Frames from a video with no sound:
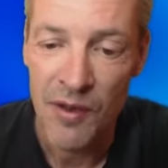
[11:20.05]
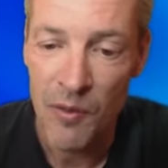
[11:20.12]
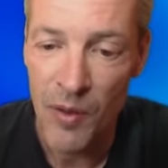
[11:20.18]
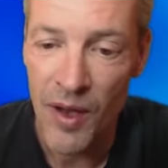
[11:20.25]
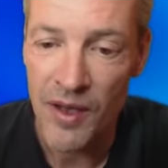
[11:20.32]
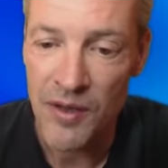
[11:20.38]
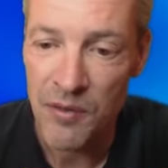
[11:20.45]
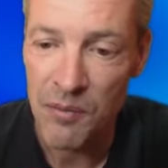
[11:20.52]

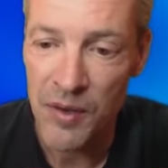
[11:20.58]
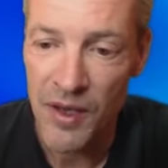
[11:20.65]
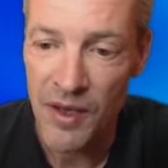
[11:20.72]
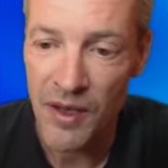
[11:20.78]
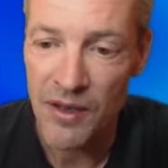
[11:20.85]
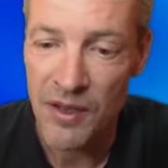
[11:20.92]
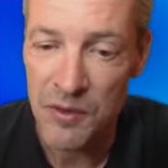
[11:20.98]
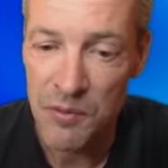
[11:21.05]
White
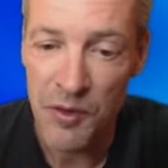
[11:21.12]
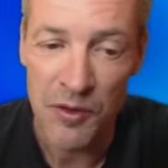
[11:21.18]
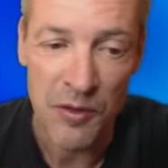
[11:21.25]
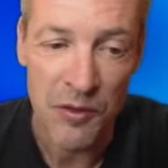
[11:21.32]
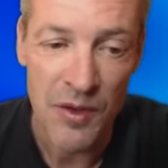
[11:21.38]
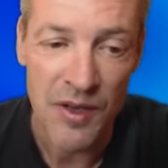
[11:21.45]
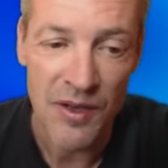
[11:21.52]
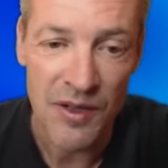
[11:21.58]
played at this point
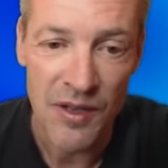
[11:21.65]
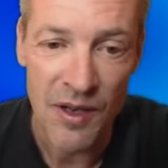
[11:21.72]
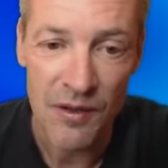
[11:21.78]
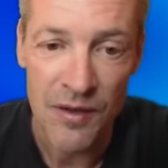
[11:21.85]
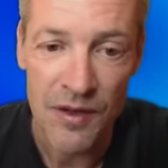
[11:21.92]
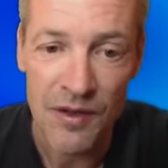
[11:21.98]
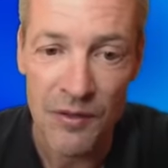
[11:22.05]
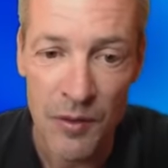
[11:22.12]
queen
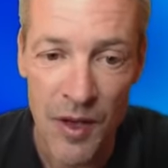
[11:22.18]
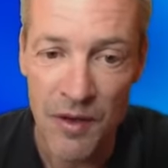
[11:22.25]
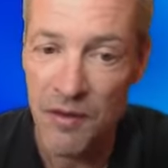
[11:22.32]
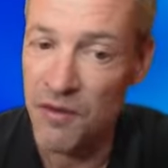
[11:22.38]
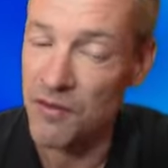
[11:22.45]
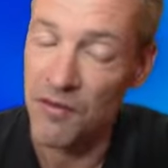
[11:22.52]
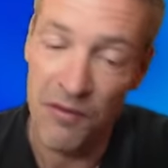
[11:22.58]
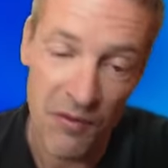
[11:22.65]
e7. We had
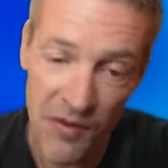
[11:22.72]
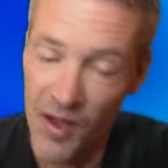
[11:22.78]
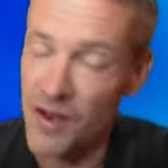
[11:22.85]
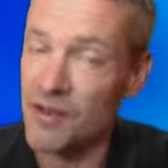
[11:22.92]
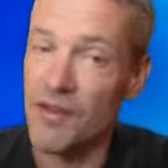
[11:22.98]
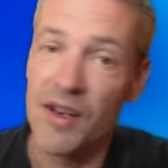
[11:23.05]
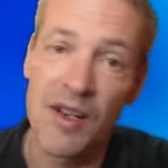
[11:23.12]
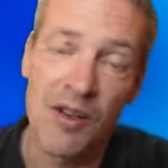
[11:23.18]
a
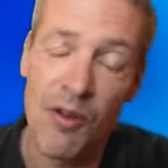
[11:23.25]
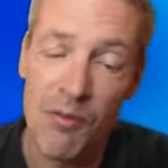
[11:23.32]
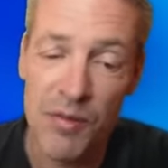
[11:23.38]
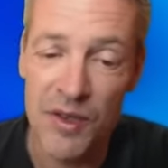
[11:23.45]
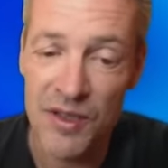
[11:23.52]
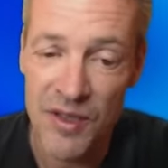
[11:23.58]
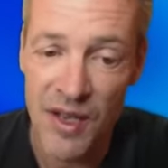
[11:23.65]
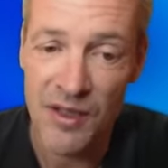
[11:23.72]
very, very
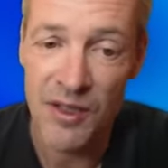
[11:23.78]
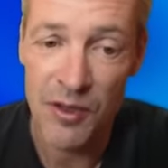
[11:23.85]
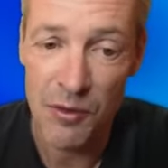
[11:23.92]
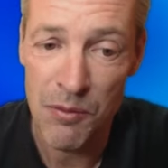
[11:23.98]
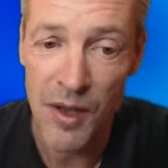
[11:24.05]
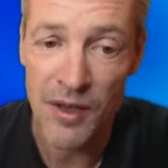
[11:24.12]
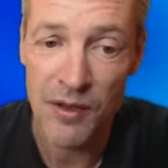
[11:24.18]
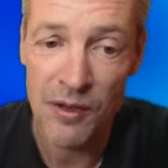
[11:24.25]
complex tactical
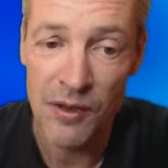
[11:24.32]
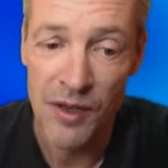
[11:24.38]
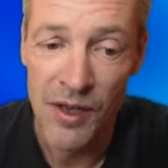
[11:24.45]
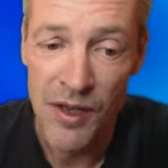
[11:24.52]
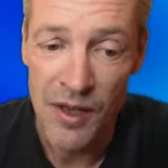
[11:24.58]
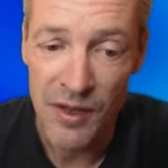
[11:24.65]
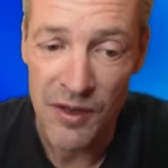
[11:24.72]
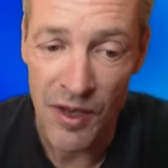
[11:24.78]
battle.
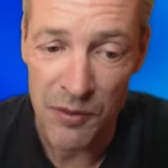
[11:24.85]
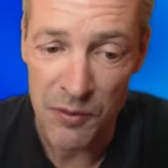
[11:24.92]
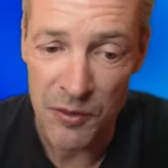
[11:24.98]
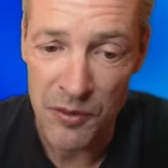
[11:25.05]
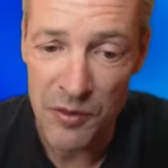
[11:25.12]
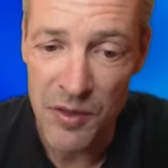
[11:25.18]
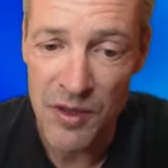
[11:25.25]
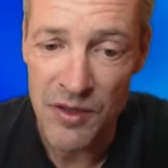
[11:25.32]
That
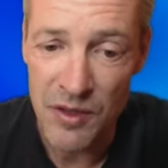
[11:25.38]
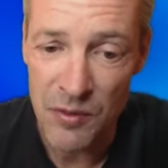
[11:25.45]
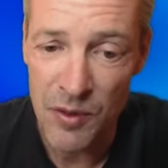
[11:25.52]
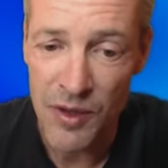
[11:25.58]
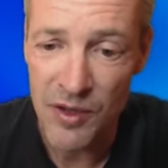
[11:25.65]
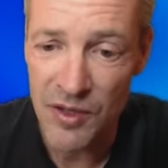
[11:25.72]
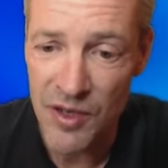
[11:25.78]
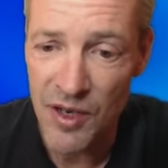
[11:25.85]
was queen
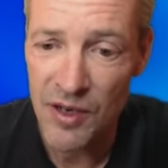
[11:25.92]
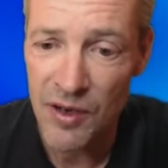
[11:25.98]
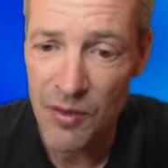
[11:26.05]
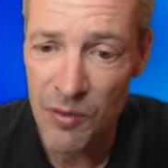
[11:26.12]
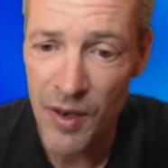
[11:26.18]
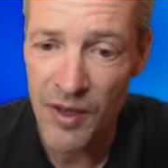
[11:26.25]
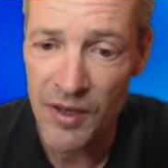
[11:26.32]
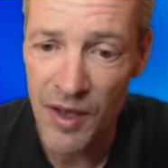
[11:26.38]
c1 check.
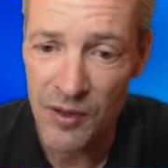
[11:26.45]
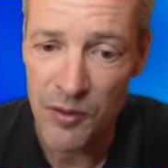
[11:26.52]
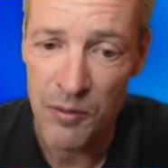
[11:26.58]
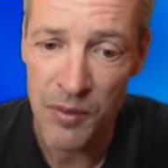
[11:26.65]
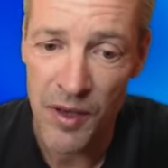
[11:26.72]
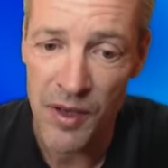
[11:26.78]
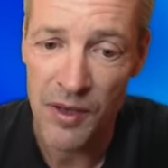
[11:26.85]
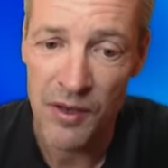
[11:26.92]
White had to
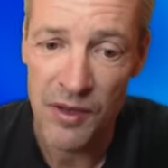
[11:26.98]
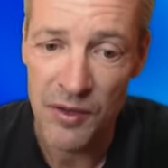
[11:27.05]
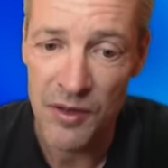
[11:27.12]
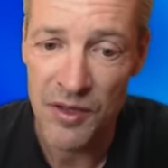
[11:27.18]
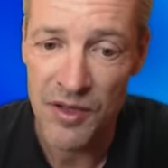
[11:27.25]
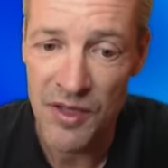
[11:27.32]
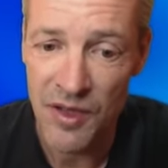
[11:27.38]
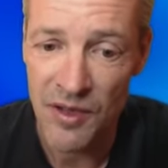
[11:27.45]
play. You
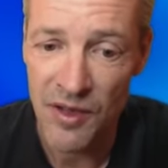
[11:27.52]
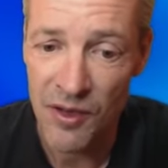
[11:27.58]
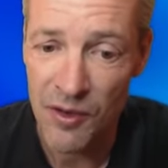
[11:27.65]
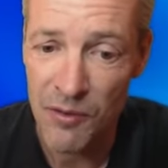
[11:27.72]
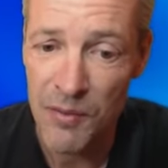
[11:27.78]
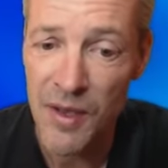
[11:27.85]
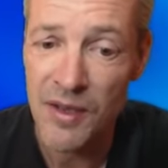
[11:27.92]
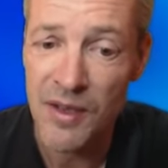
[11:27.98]
can see that there
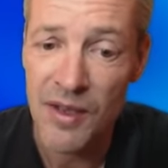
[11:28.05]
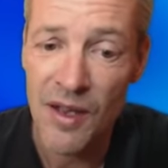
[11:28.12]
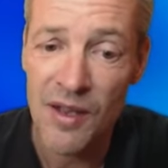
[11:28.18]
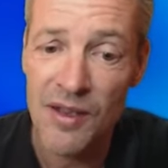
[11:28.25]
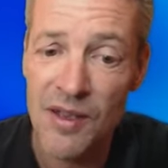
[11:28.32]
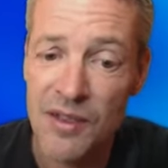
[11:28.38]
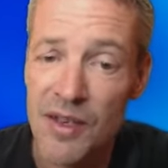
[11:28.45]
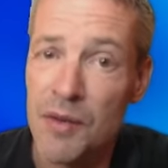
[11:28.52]
are mating
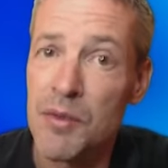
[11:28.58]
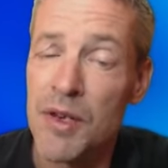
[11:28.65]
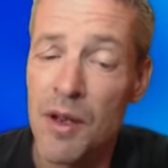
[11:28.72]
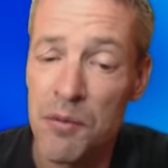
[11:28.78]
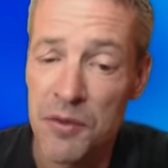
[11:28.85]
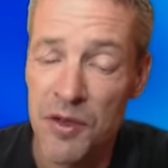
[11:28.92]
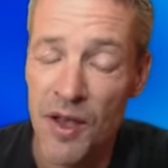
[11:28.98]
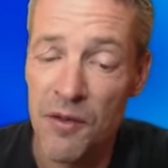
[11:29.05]
ideas coming
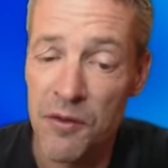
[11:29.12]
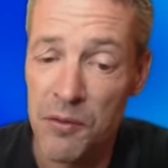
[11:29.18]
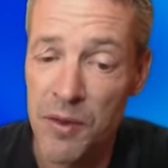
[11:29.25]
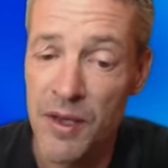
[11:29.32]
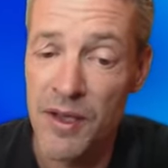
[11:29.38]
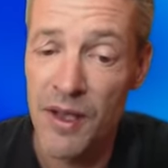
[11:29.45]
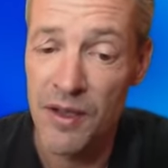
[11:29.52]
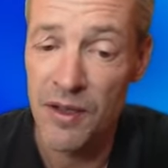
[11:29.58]
up, so they have to
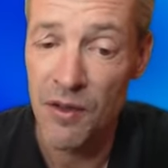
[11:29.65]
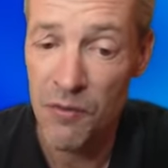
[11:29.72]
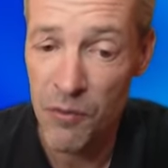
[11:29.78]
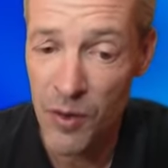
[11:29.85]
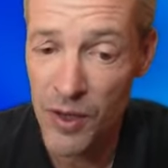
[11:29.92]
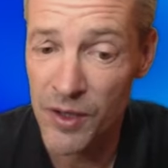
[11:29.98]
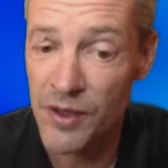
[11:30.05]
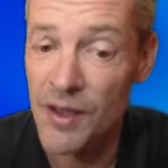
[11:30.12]
play knight
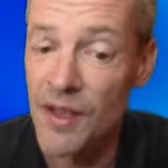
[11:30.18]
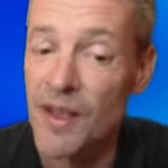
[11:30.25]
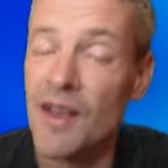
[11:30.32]
f1.